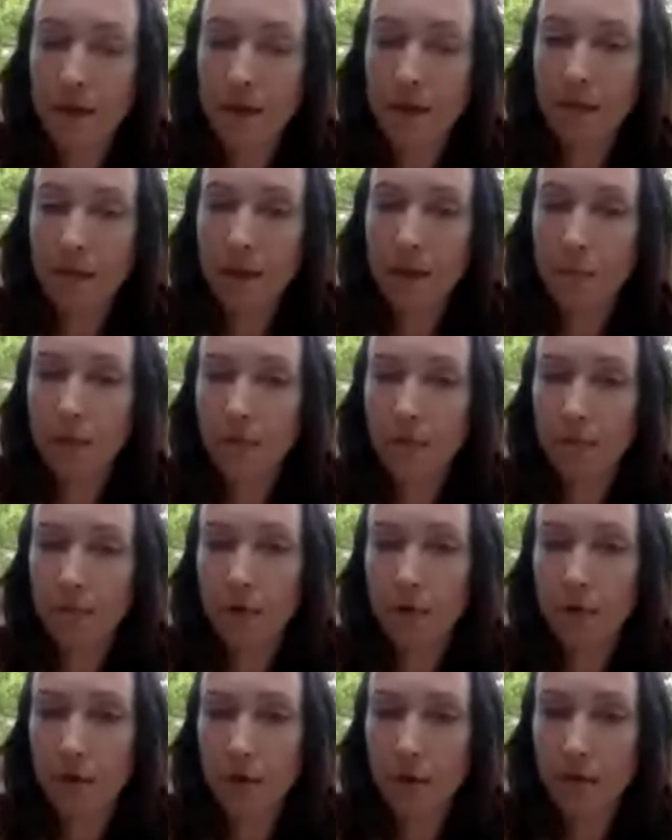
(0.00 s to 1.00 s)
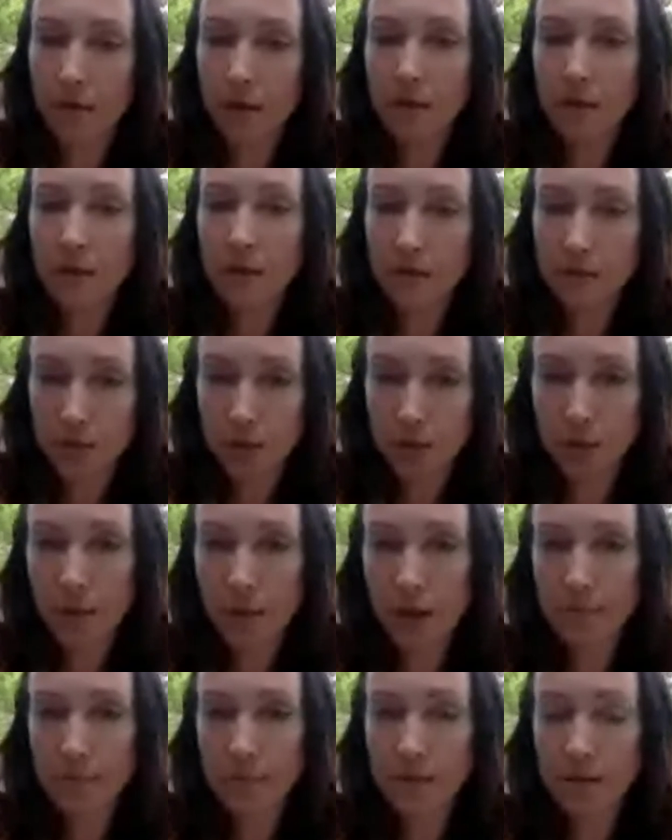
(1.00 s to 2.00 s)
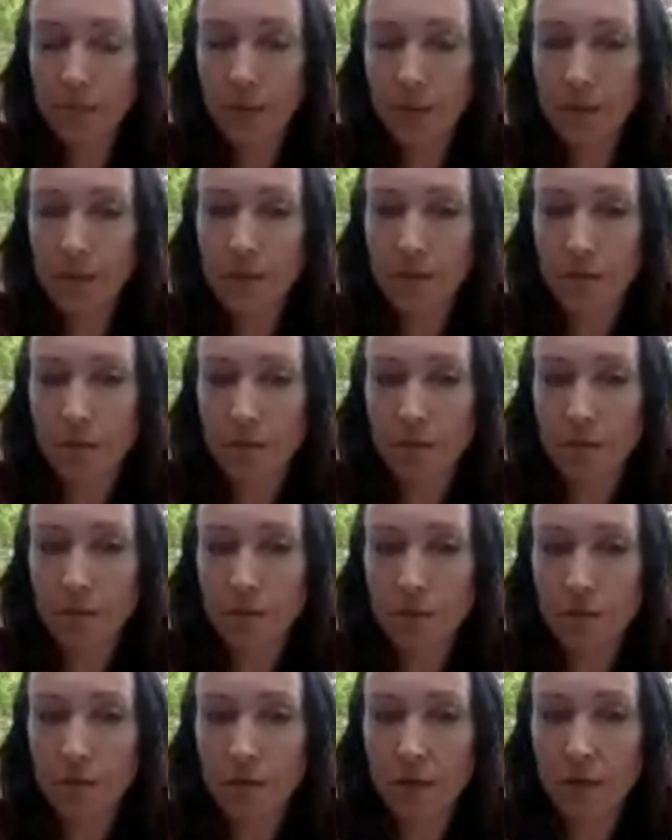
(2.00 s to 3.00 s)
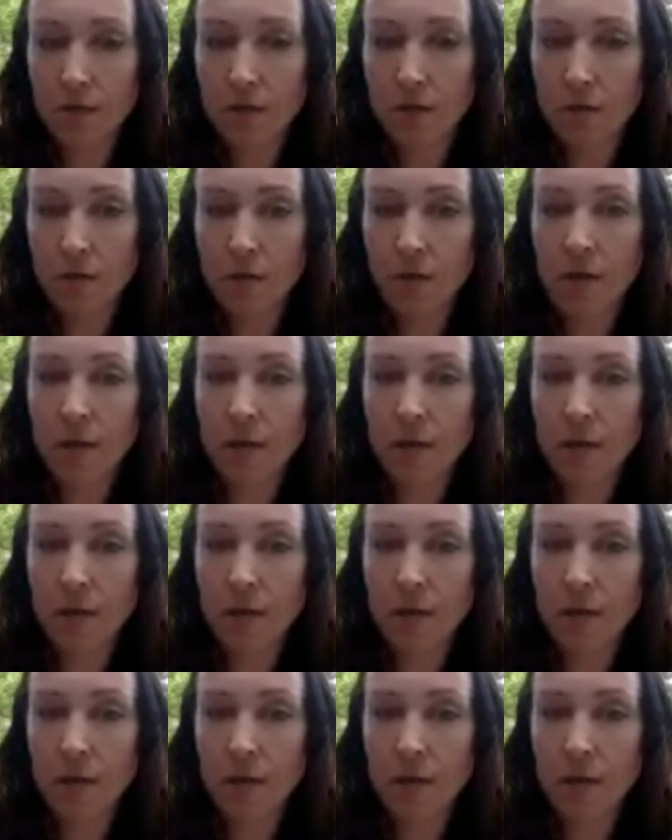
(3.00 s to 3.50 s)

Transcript: And then then there's two apps that we need to concentrate on,